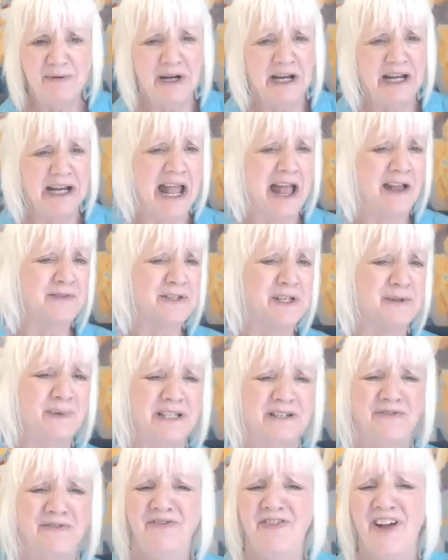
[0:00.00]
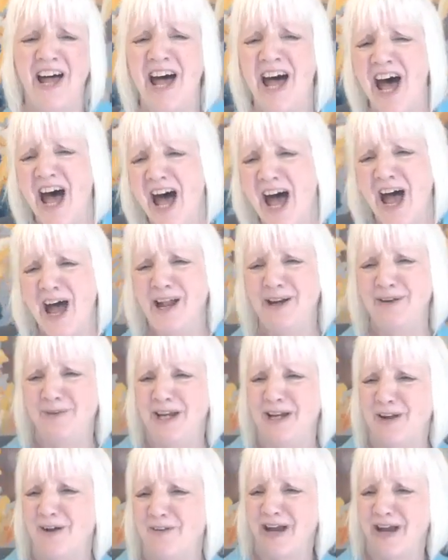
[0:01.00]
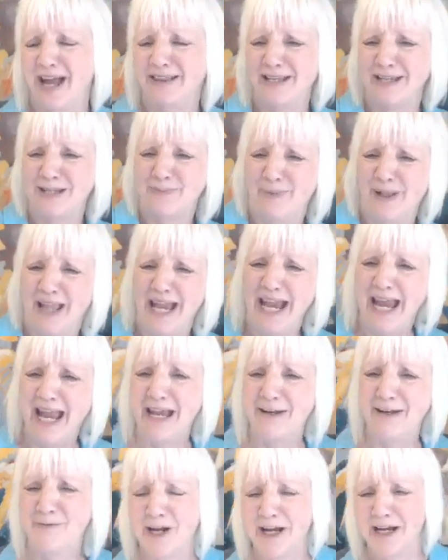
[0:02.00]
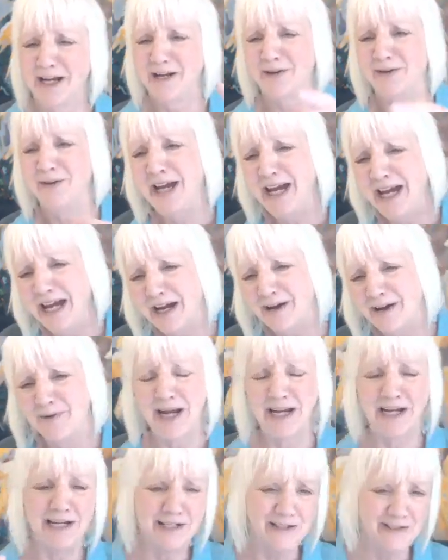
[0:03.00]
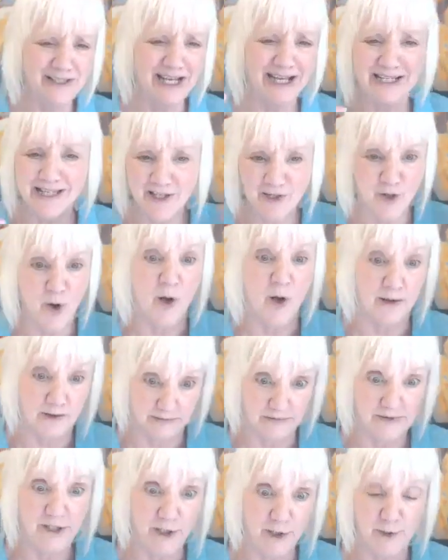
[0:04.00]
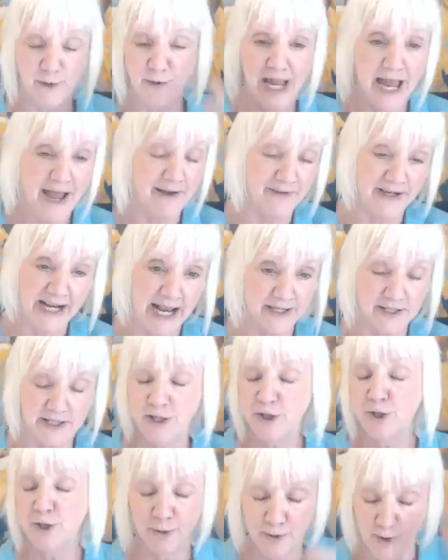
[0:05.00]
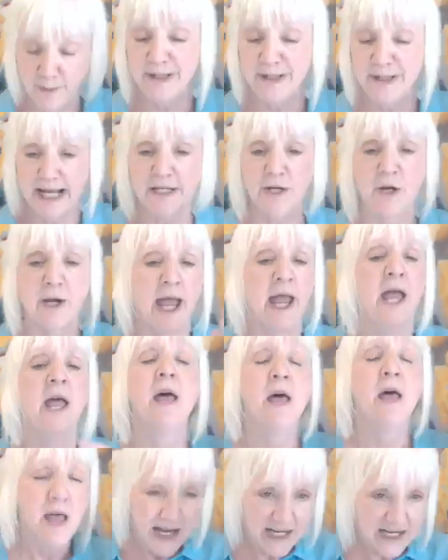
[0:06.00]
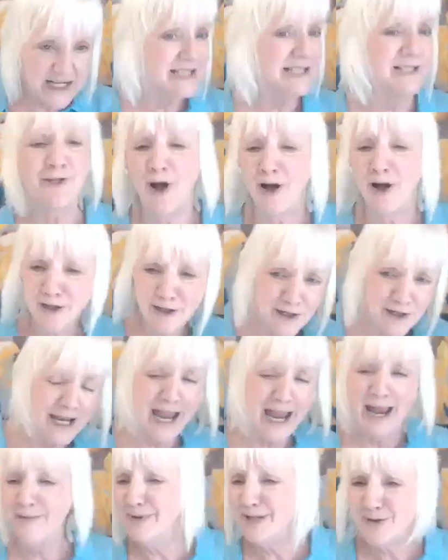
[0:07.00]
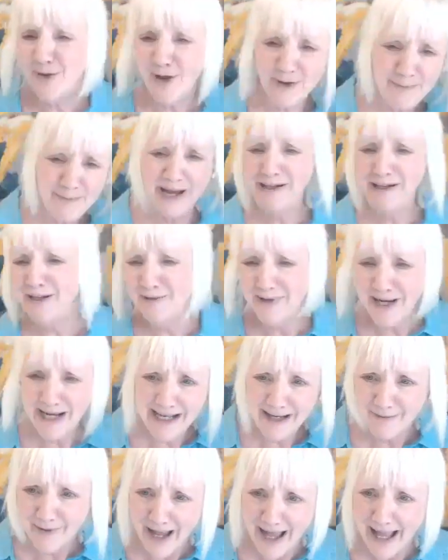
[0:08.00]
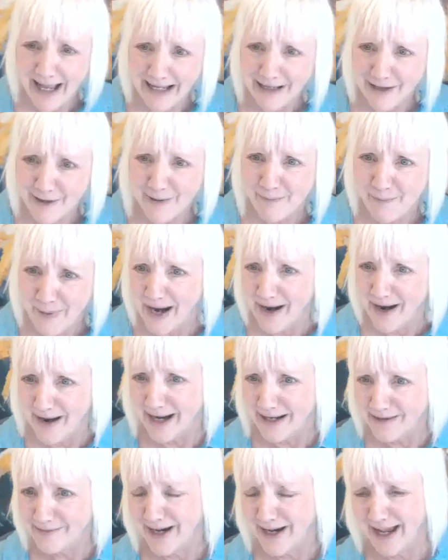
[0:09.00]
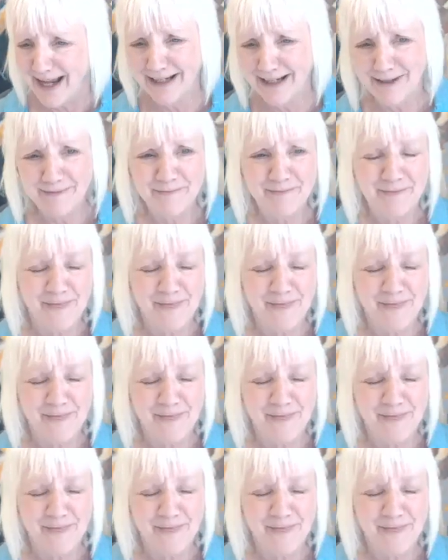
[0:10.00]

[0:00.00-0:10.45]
We're going to have so much fun. You know, got this plan. We're going to go here. We're going to do this. It's all you. You haven't asked the children, but that's okay because it's all your game. It's all about you anyway. You're the parent, right?